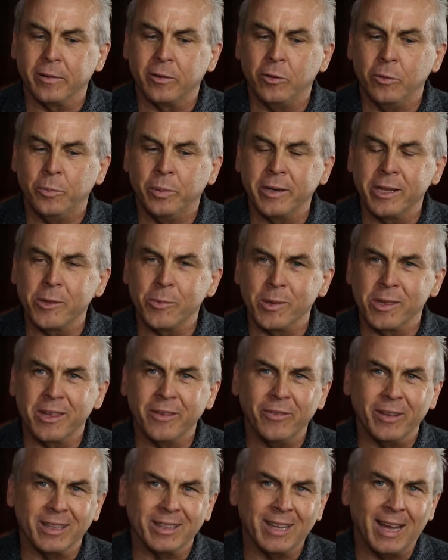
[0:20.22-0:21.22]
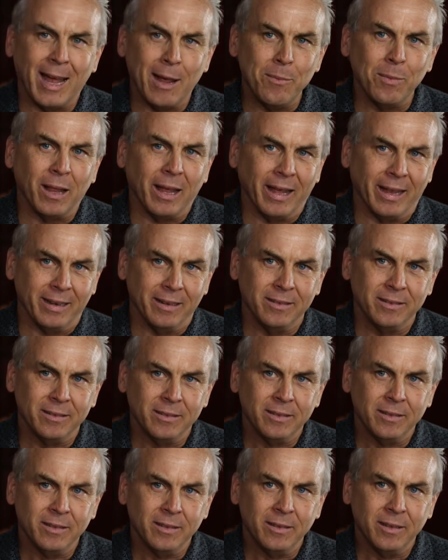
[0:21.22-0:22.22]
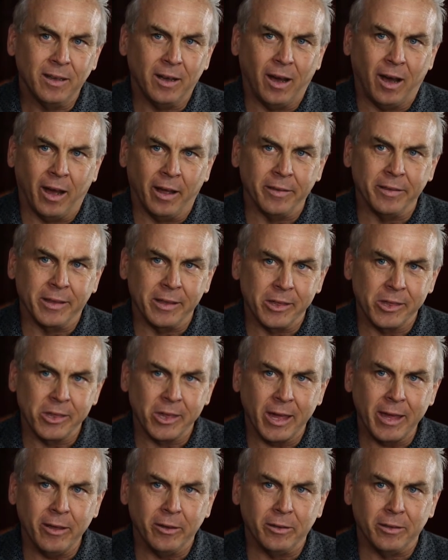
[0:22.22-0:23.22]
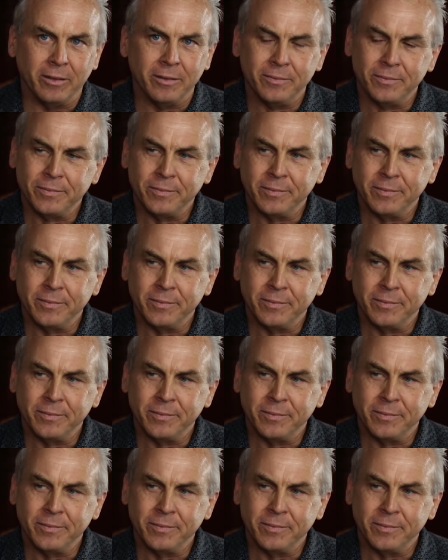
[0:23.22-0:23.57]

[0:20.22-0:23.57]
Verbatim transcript: To put a specific timeline on the sale